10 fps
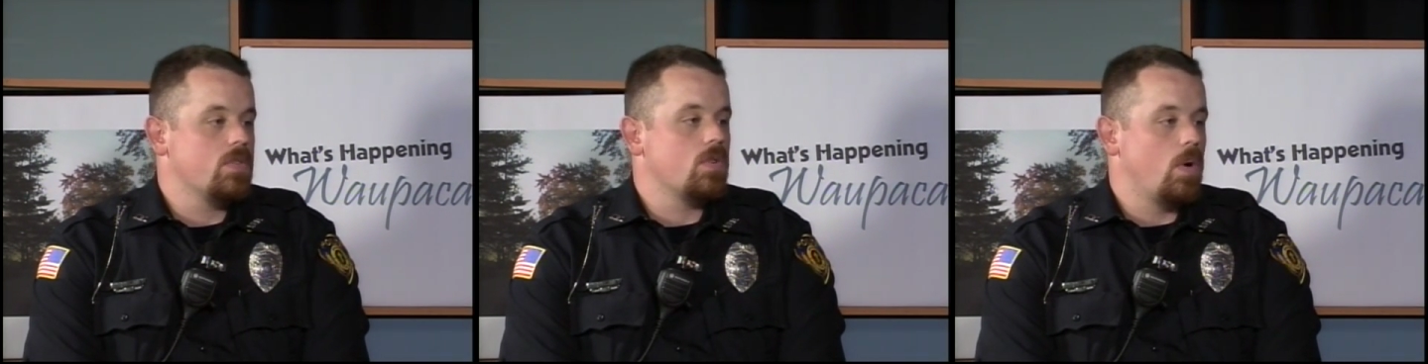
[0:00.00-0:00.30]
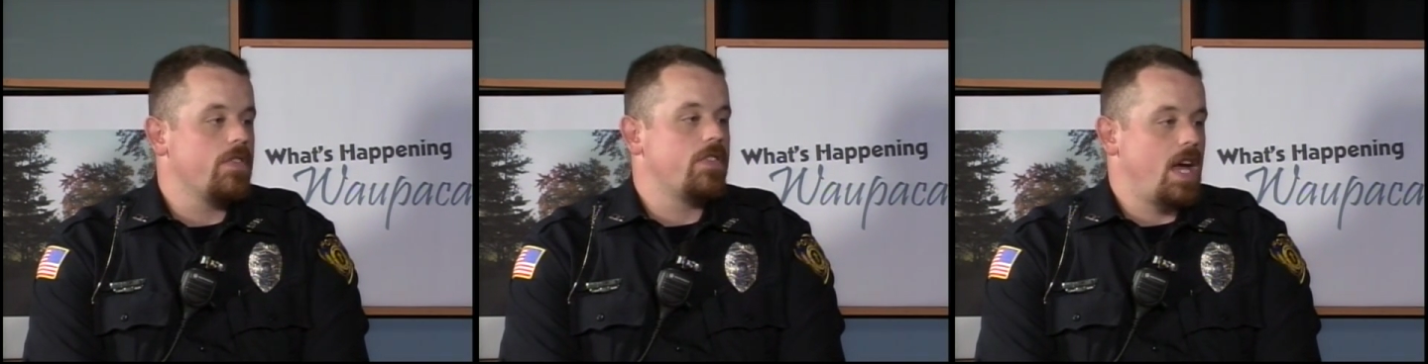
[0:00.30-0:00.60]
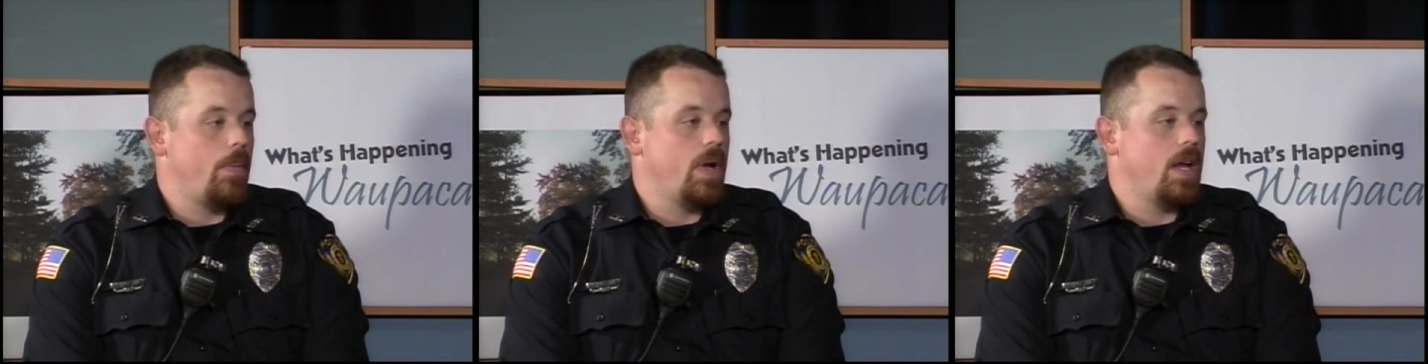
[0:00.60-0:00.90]
so if
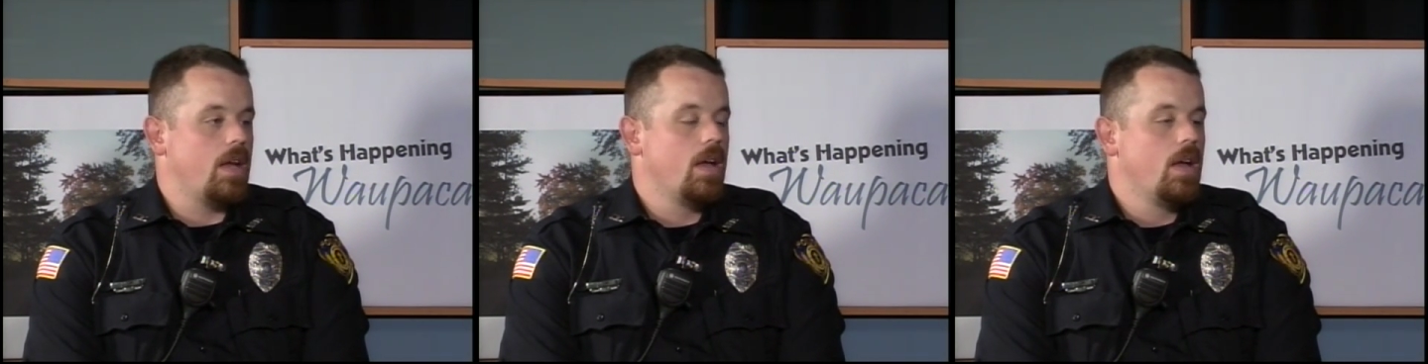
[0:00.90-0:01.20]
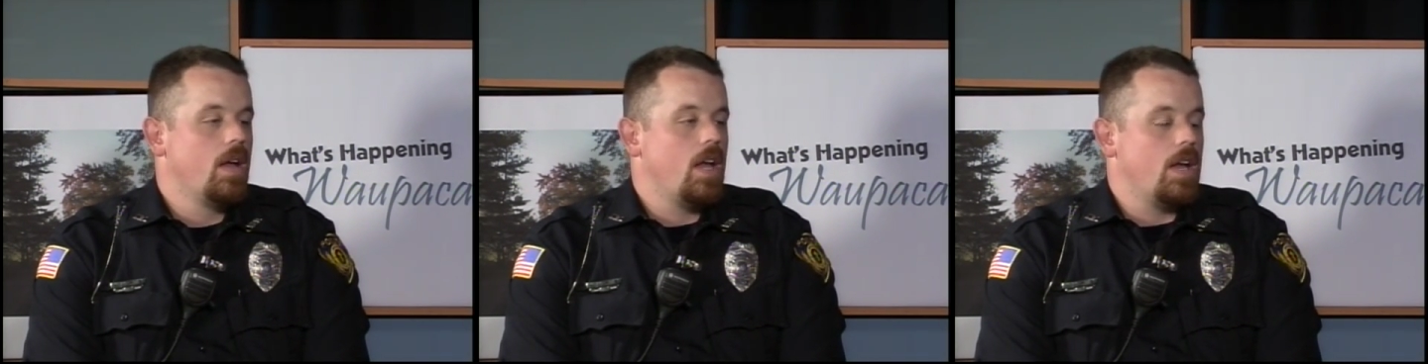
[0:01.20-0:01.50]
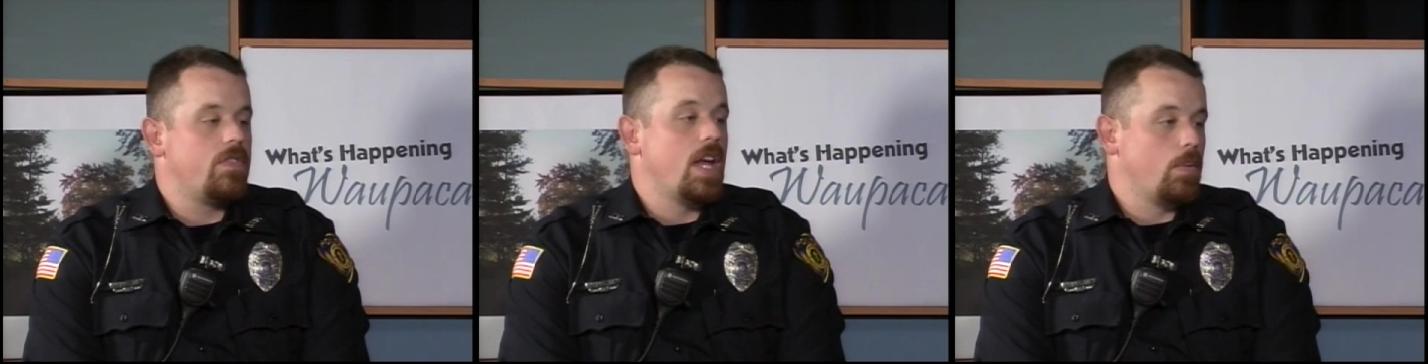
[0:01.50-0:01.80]

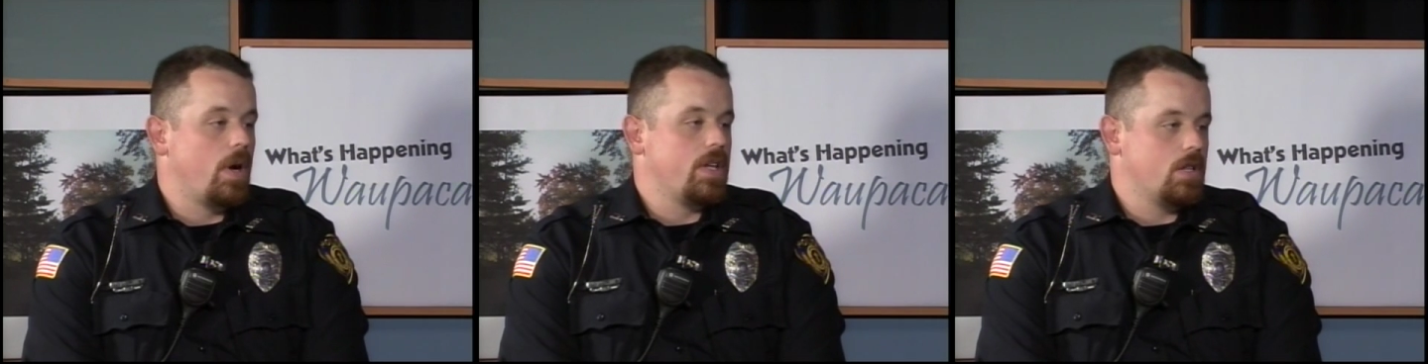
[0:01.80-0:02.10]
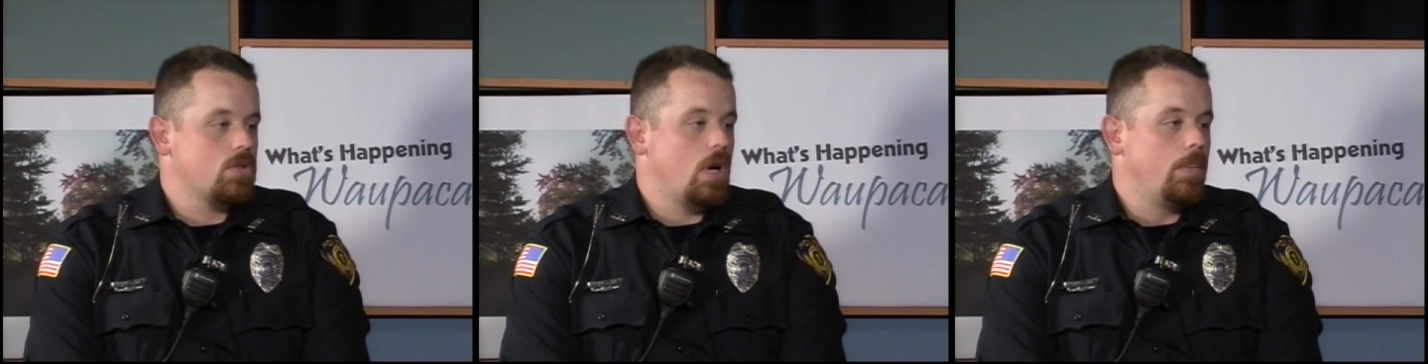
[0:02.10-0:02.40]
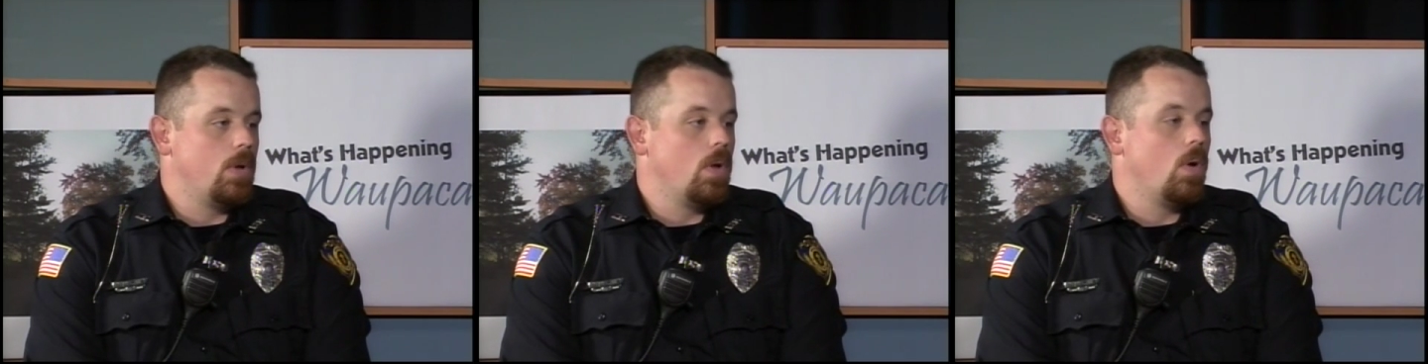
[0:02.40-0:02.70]
they run into
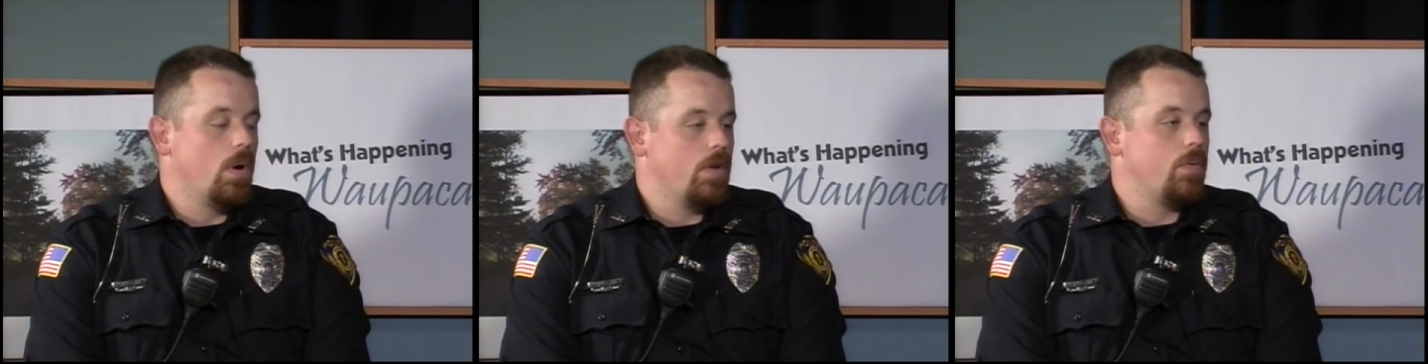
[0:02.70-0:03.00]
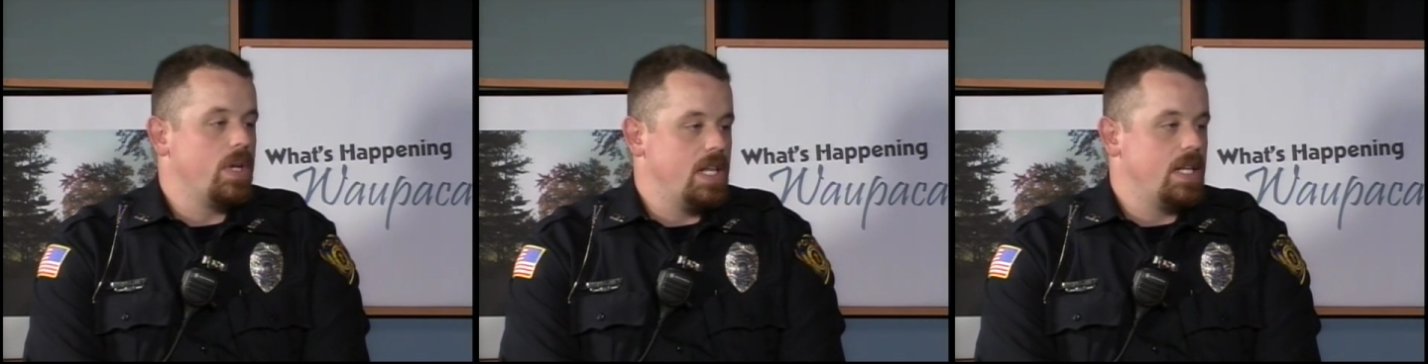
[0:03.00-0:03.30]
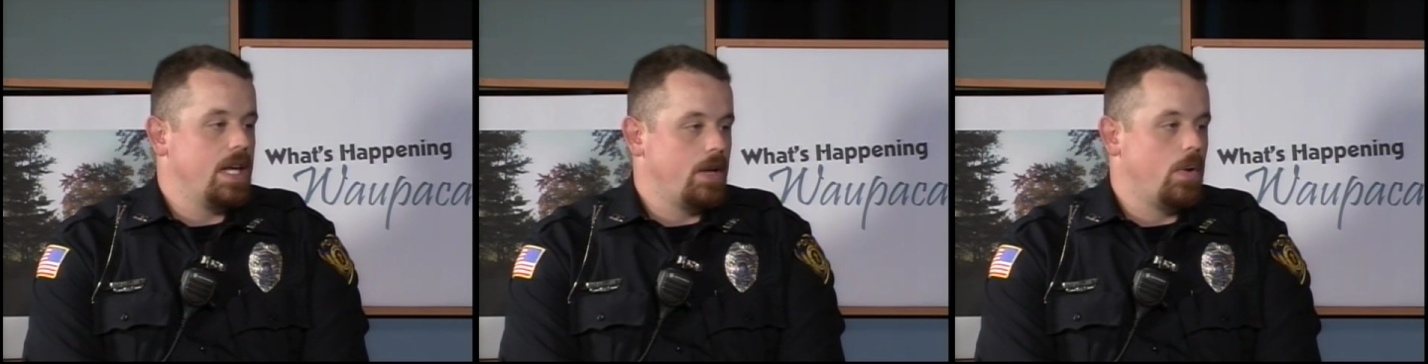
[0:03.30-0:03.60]
trouble or if we need
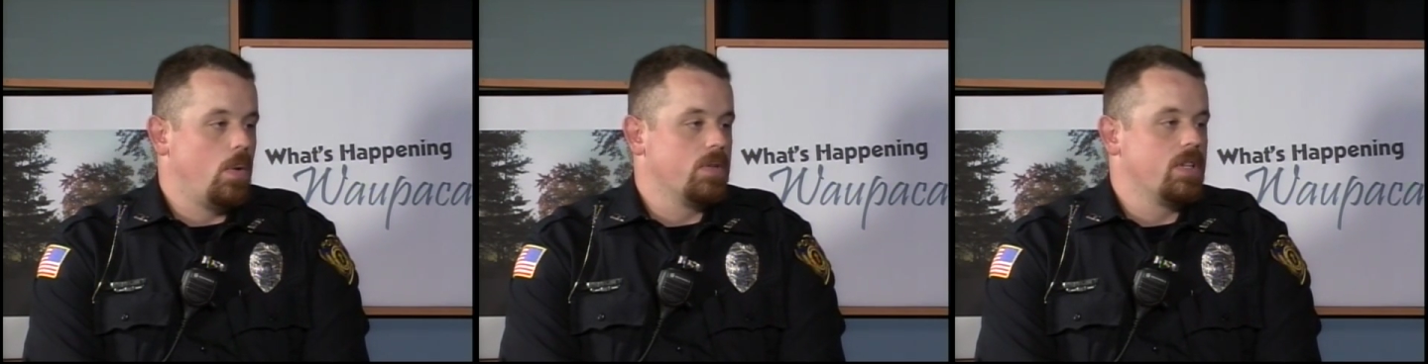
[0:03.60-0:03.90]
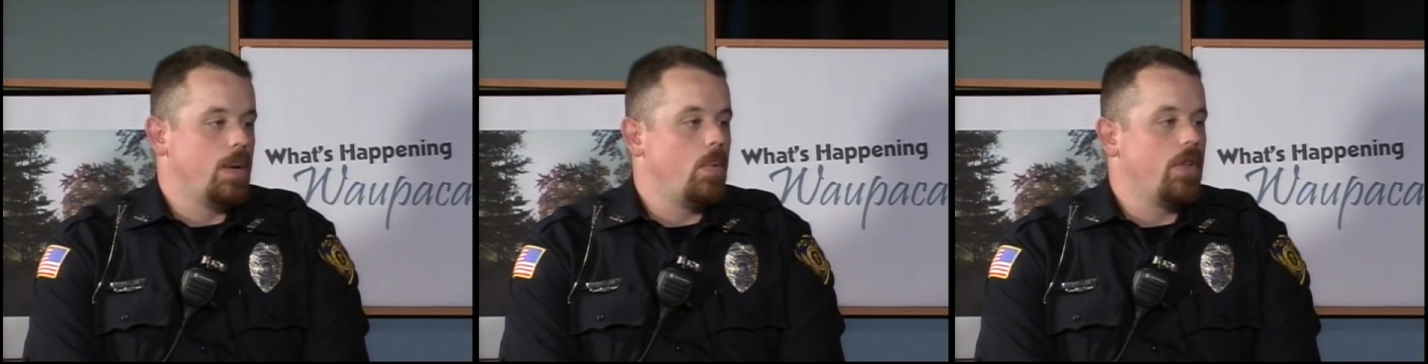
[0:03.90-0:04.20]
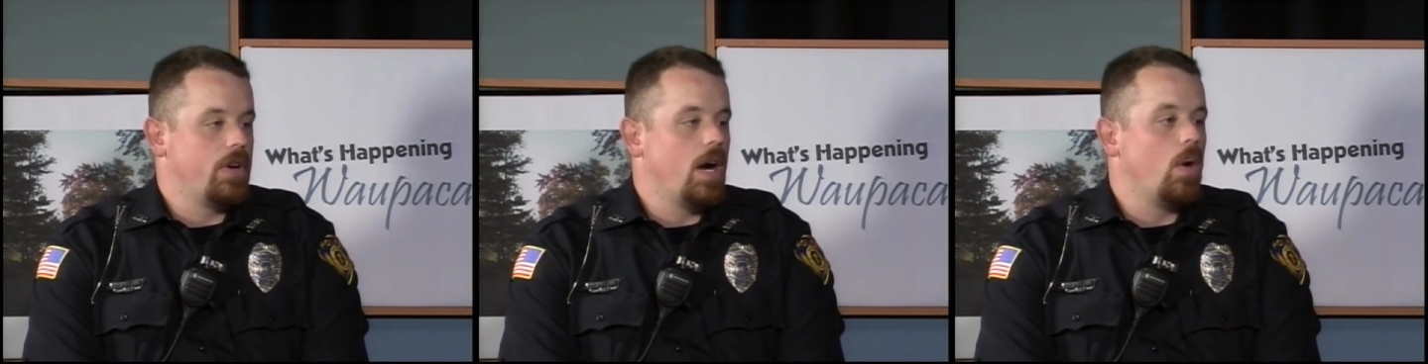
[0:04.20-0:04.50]
to get a hold of them while
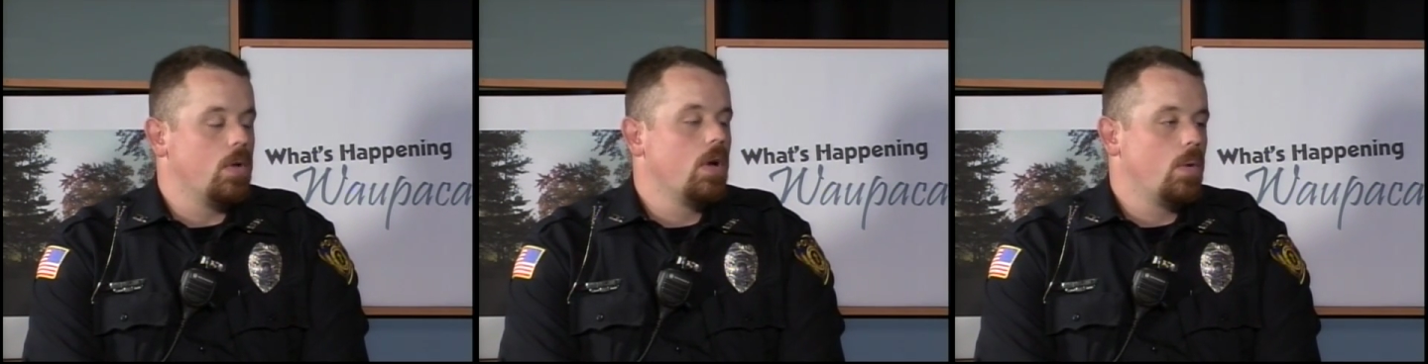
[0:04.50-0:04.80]
they're out,